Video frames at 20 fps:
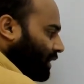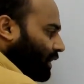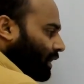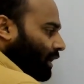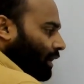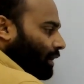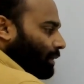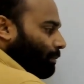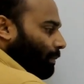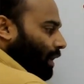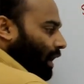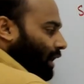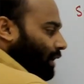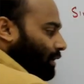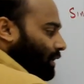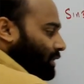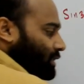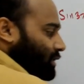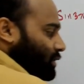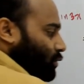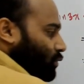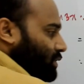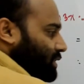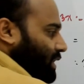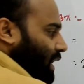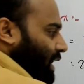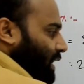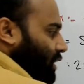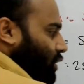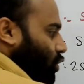Minus 2
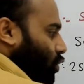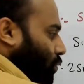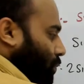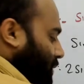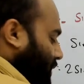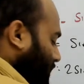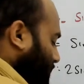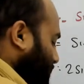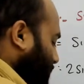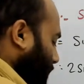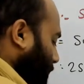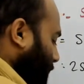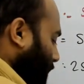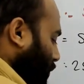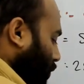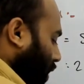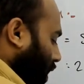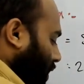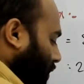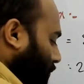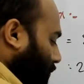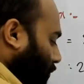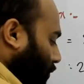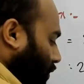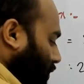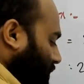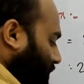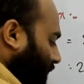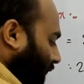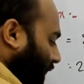sin cube, this will be what? 4
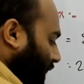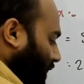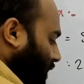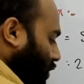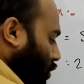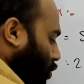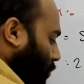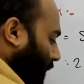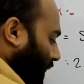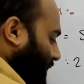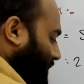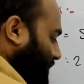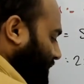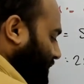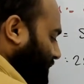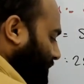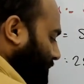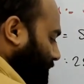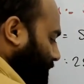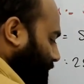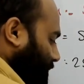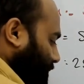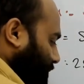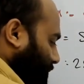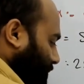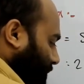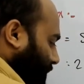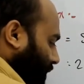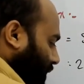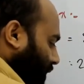sin cube x.
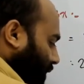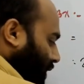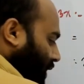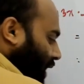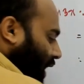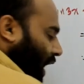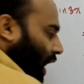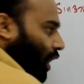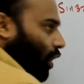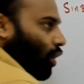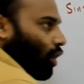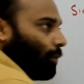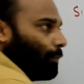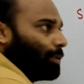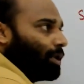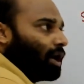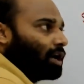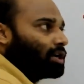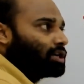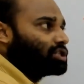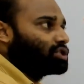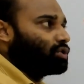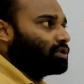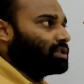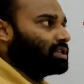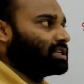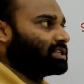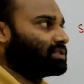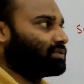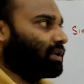I hope you understood
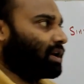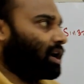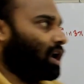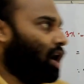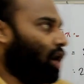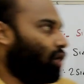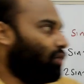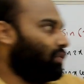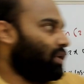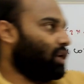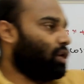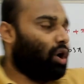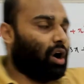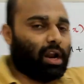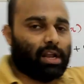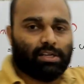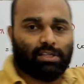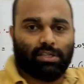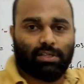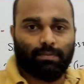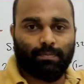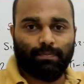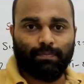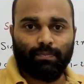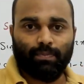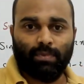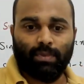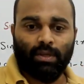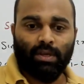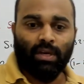this one, how we got it.
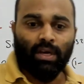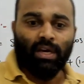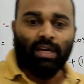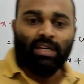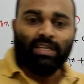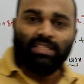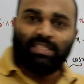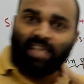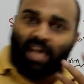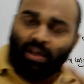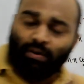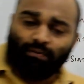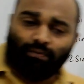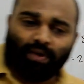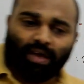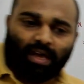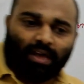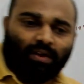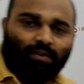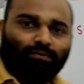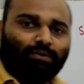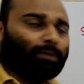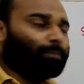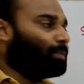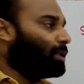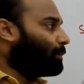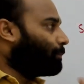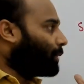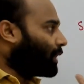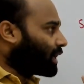Same way, we
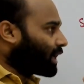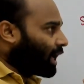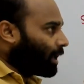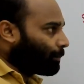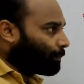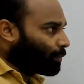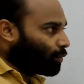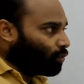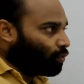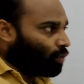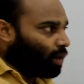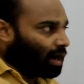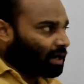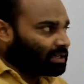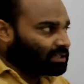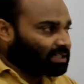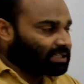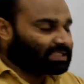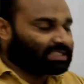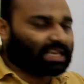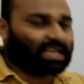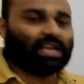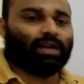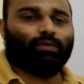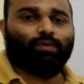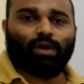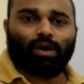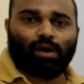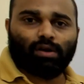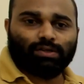people can prove what? The second
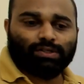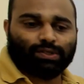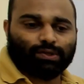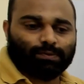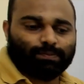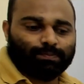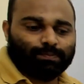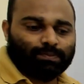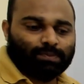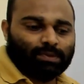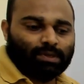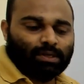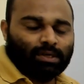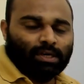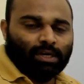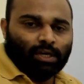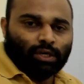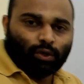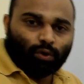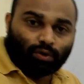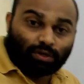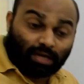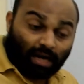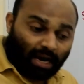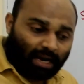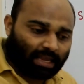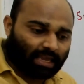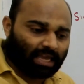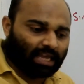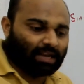one also. You
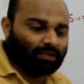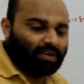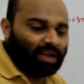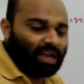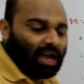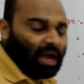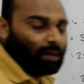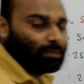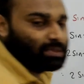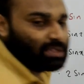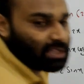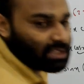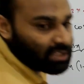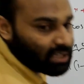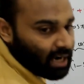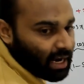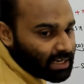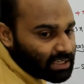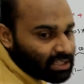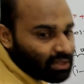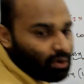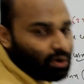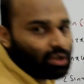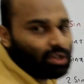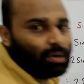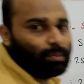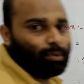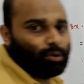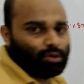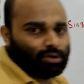try. Anyway, I'm just writing on the
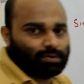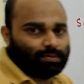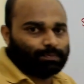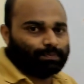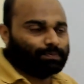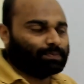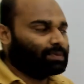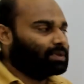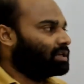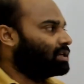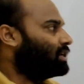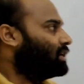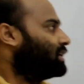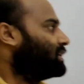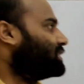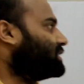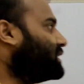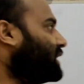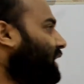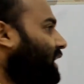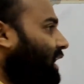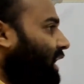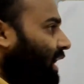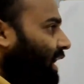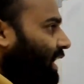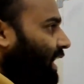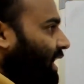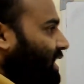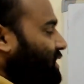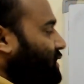board. See,
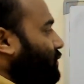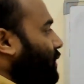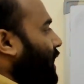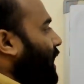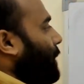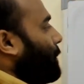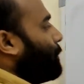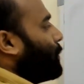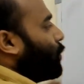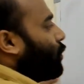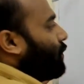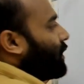next one I'm proving.